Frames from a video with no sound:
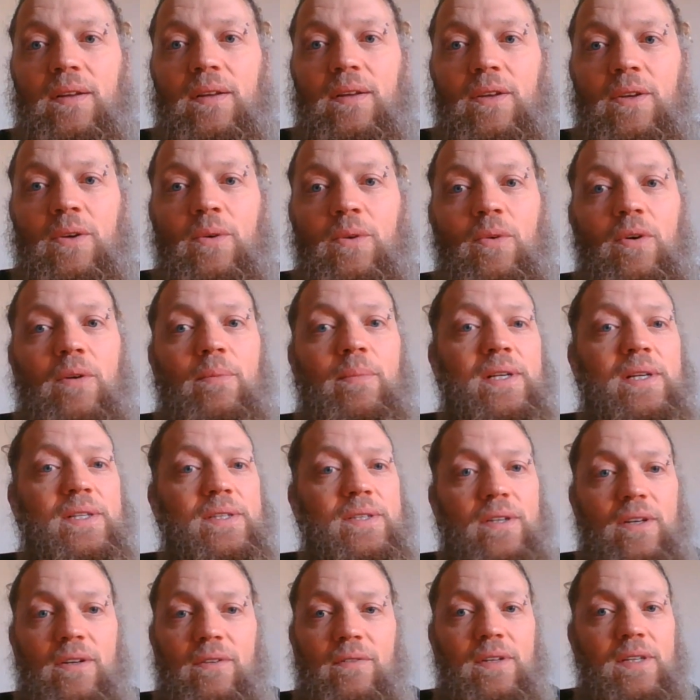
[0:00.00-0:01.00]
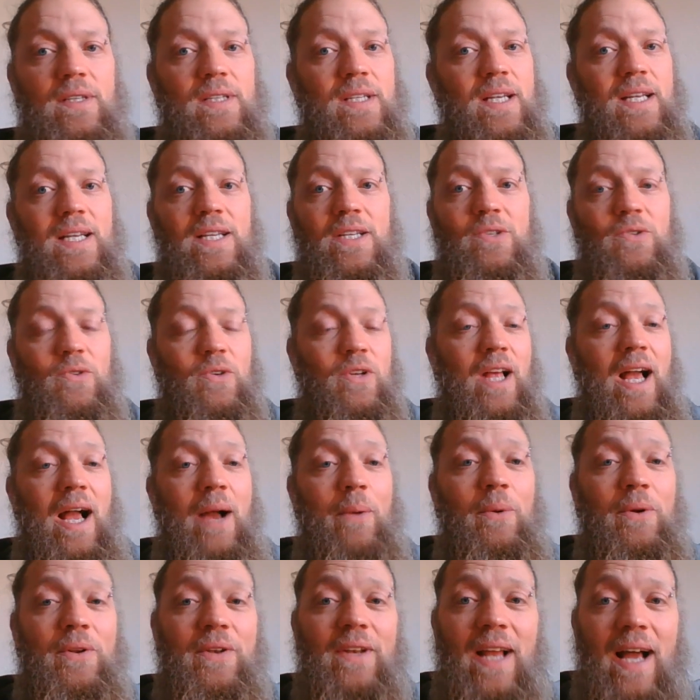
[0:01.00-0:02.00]
You are my servant. Israel, I
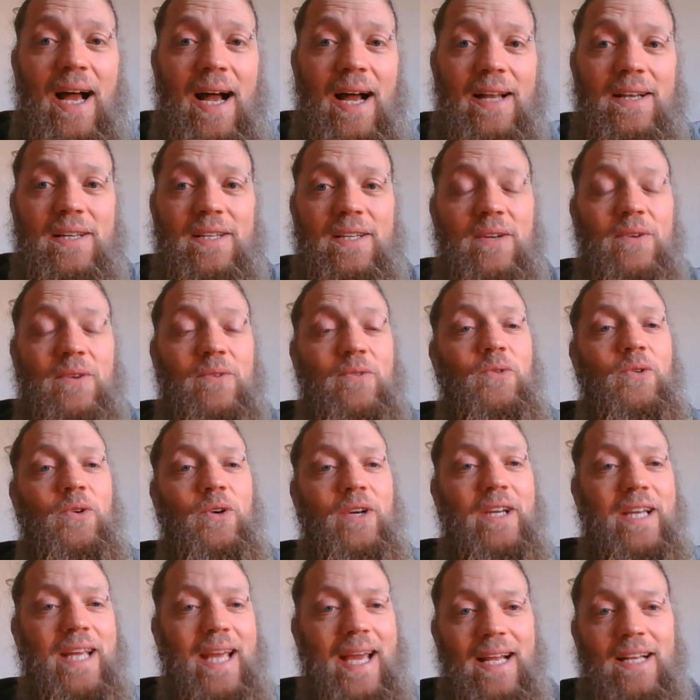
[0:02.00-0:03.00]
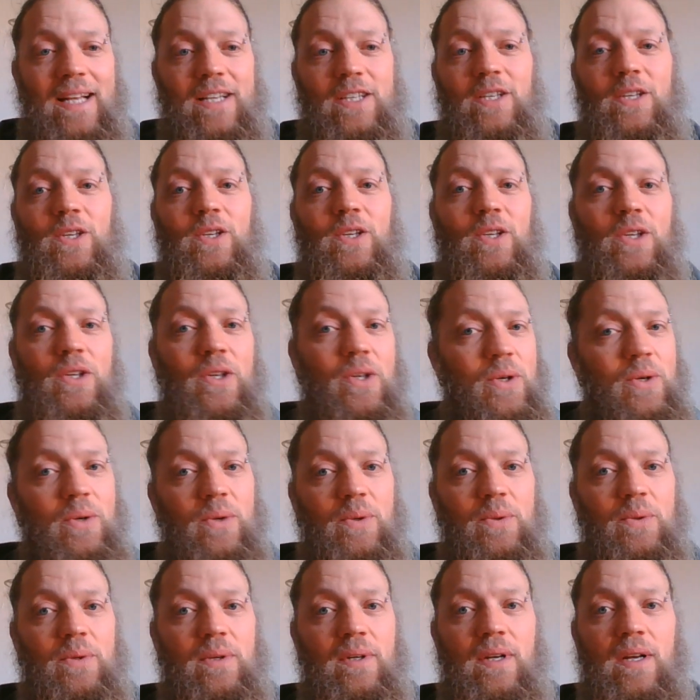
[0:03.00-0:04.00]
will not forget
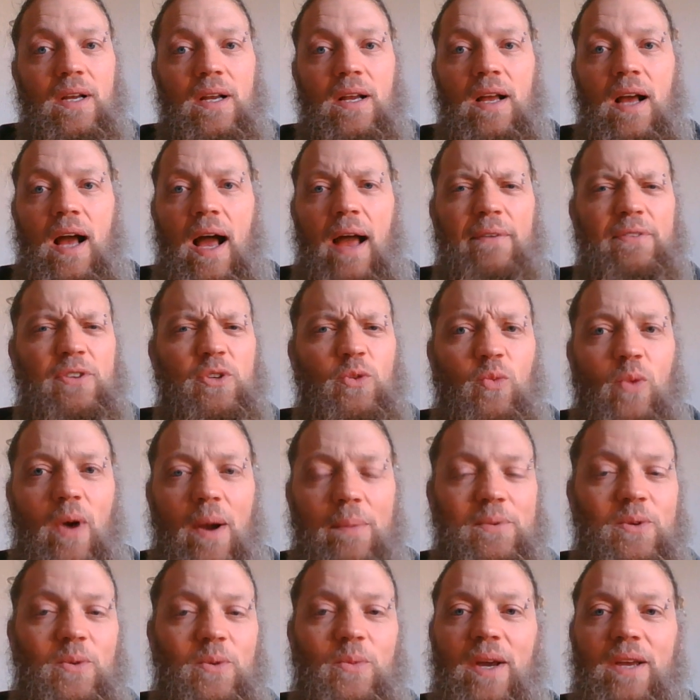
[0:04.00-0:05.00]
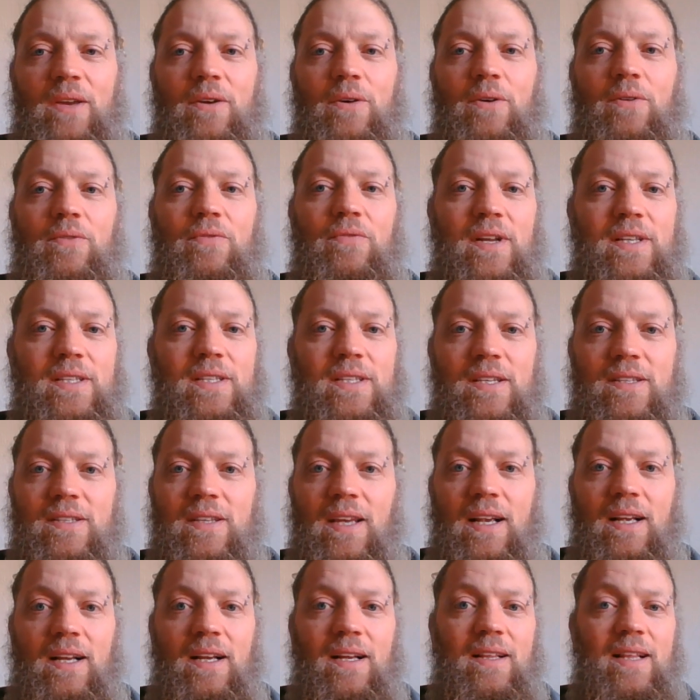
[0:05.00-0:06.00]
you. I have swept away your offenses
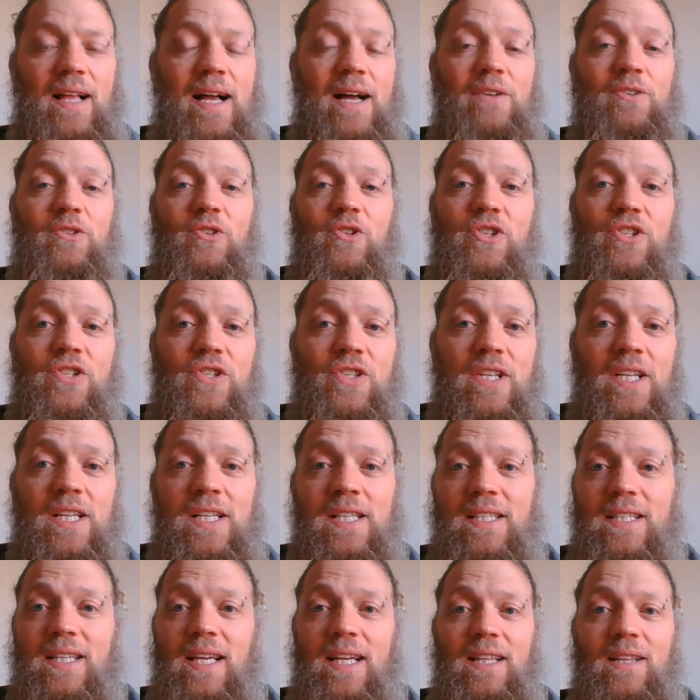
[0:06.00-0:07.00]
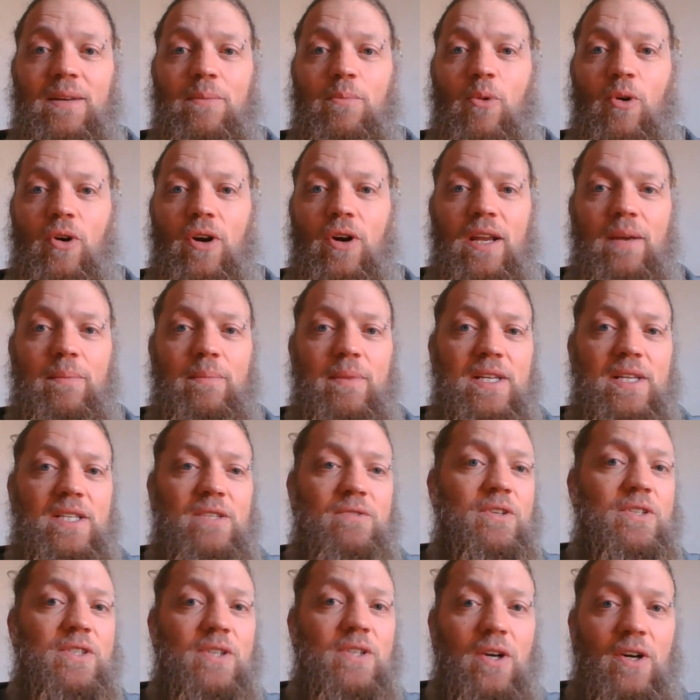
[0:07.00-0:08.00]
like a cloud, your sins like the morning mist.
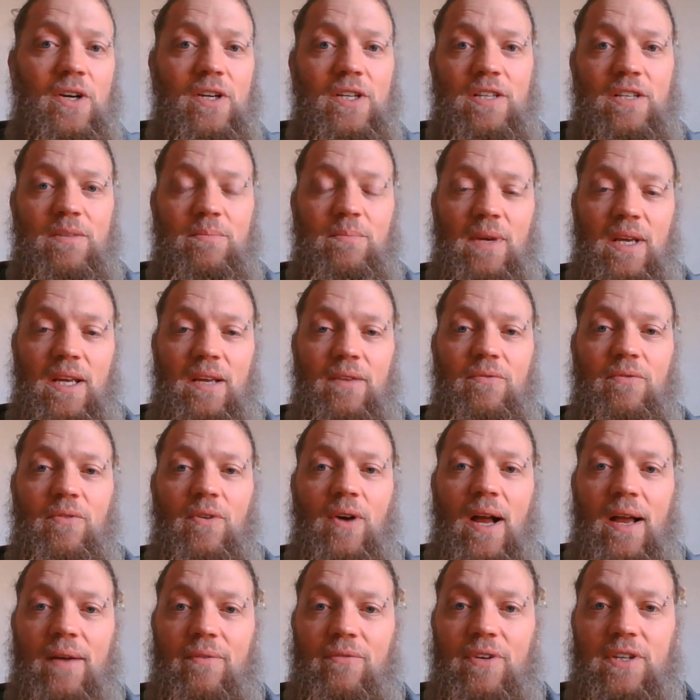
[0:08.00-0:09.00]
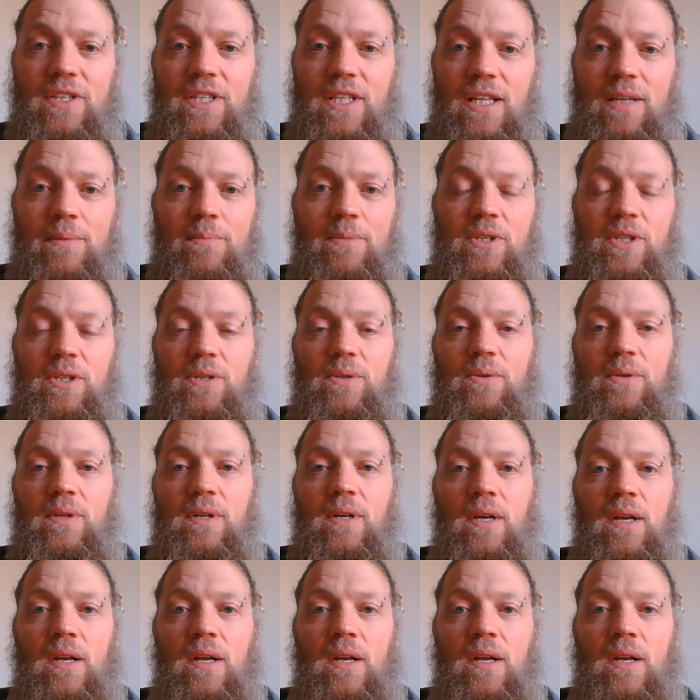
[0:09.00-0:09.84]
Return to me, for I have redeemed you.